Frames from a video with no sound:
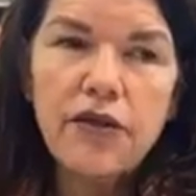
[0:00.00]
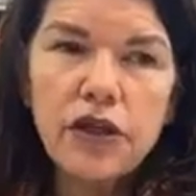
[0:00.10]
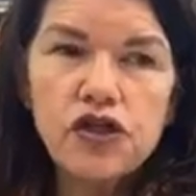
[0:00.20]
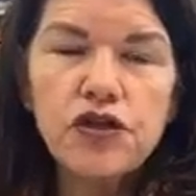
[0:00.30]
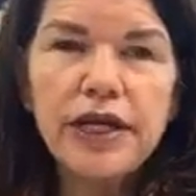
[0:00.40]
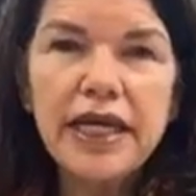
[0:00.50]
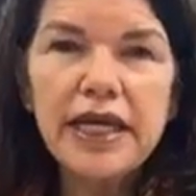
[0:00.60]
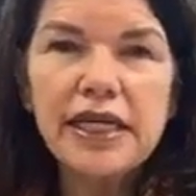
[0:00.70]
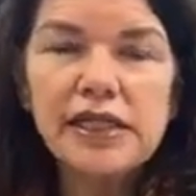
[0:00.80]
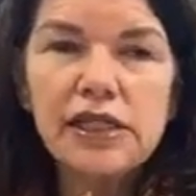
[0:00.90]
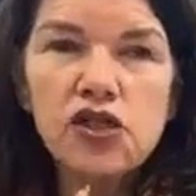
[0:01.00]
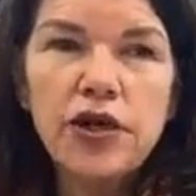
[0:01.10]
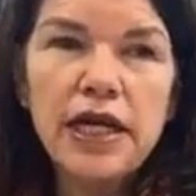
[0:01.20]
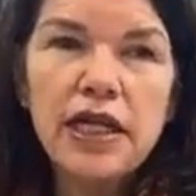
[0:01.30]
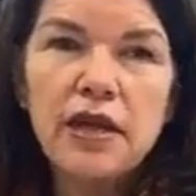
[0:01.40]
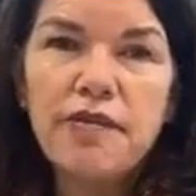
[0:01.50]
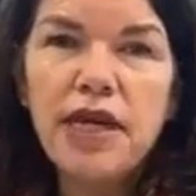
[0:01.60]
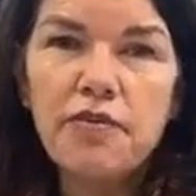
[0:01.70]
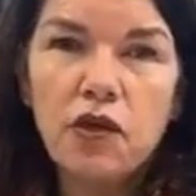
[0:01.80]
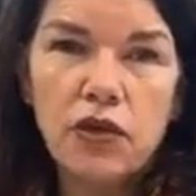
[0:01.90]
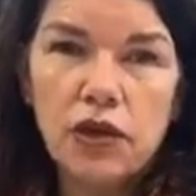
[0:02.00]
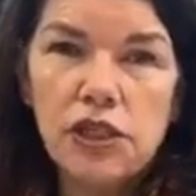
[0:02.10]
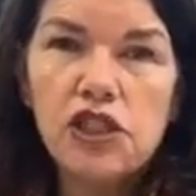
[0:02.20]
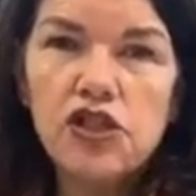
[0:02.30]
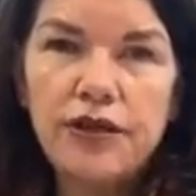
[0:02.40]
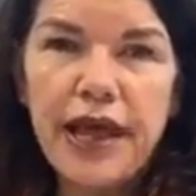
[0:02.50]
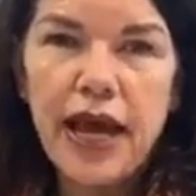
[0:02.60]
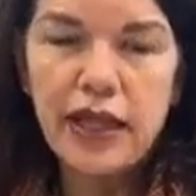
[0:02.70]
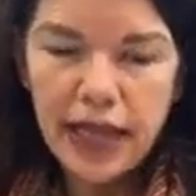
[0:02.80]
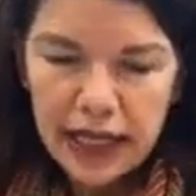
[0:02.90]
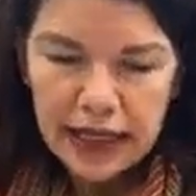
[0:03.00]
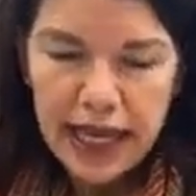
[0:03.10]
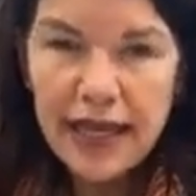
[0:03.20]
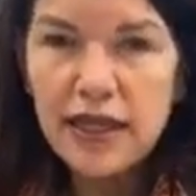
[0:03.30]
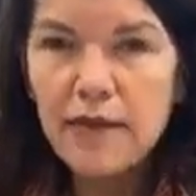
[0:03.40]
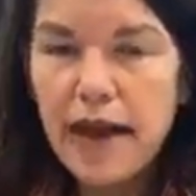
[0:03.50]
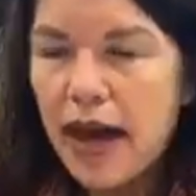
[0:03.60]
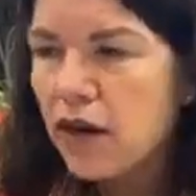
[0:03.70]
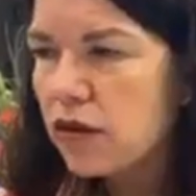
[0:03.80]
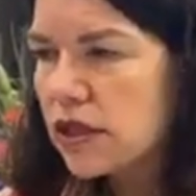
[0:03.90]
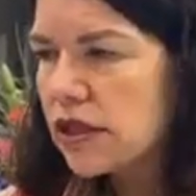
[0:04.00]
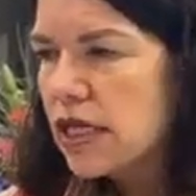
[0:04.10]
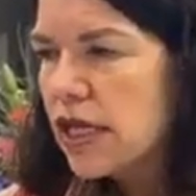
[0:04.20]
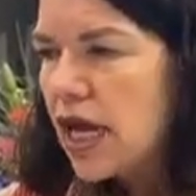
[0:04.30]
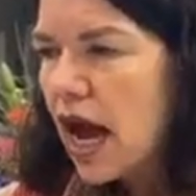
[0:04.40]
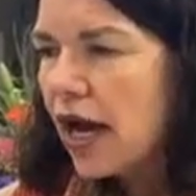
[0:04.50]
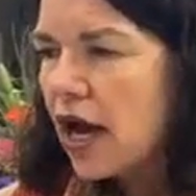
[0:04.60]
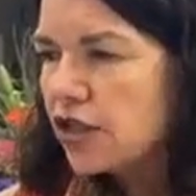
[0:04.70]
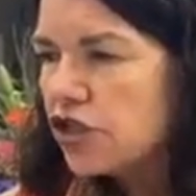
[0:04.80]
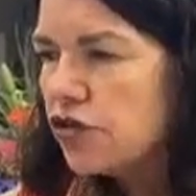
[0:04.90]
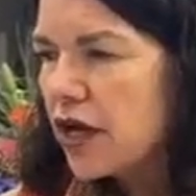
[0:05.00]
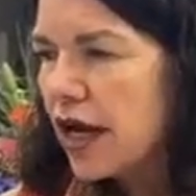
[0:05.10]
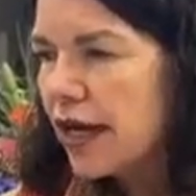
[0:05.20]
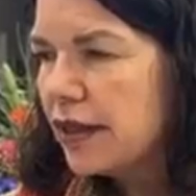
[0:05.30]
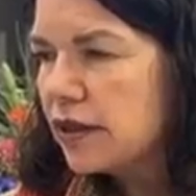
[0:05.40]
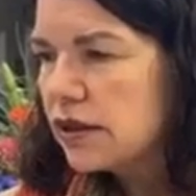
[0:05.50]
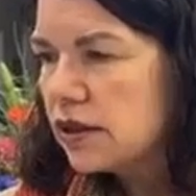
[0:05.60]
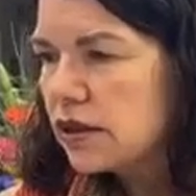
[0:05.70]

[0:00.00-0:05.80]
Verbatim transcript: Now the trick is training the people to do mm, that, like yeah, laying them out. I got two kinds.